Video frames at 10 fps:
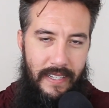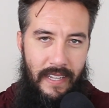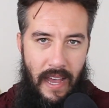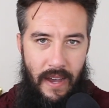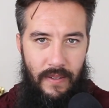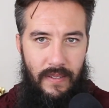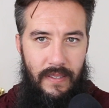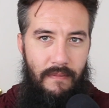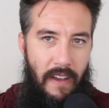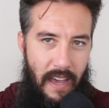
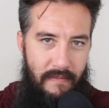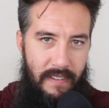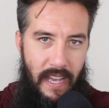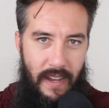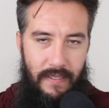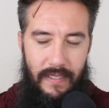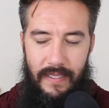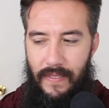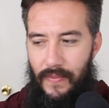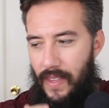towns, 5
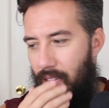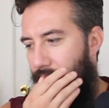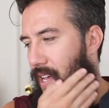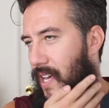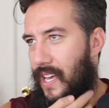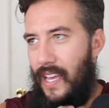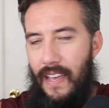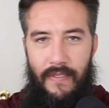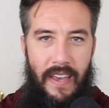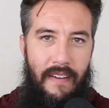towns.
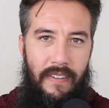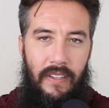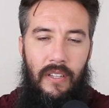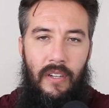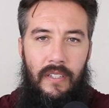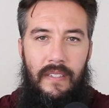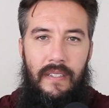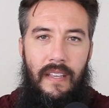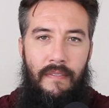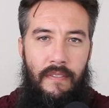If
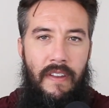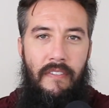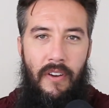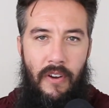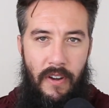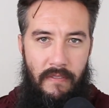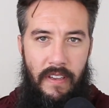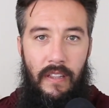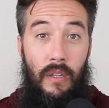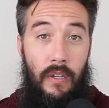you've never heard of
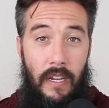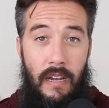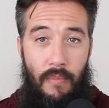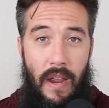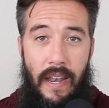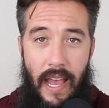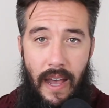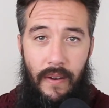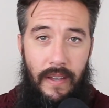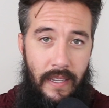it, look it up right
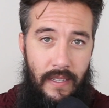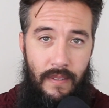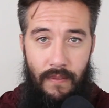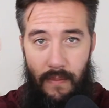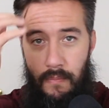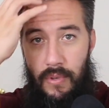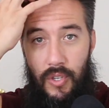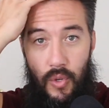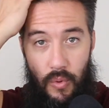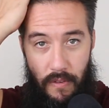now. It is
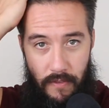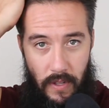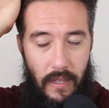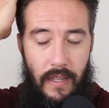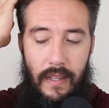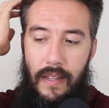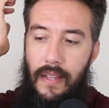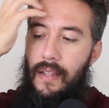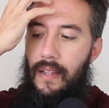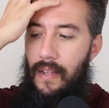beautiful.
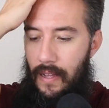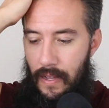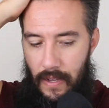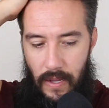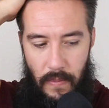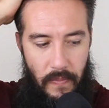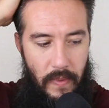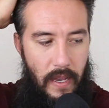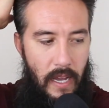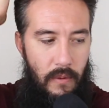
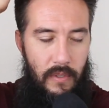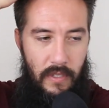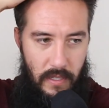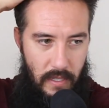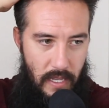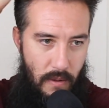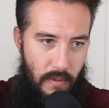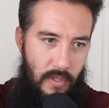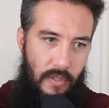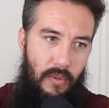I was
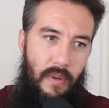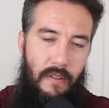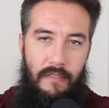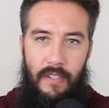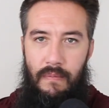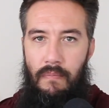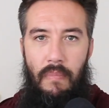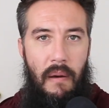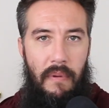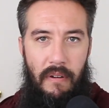sort of just
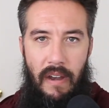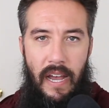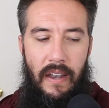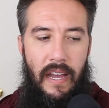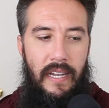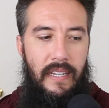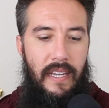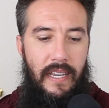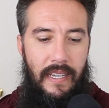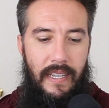bumming around.
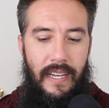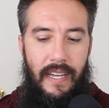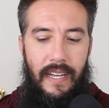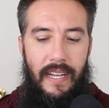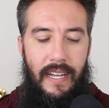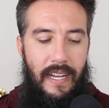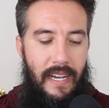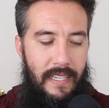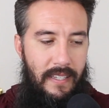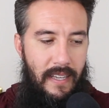
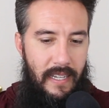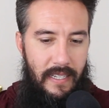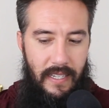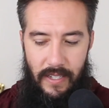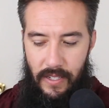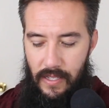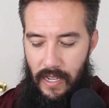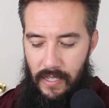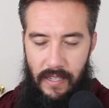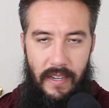I
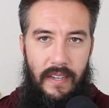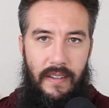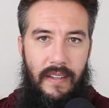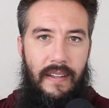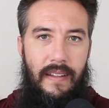studied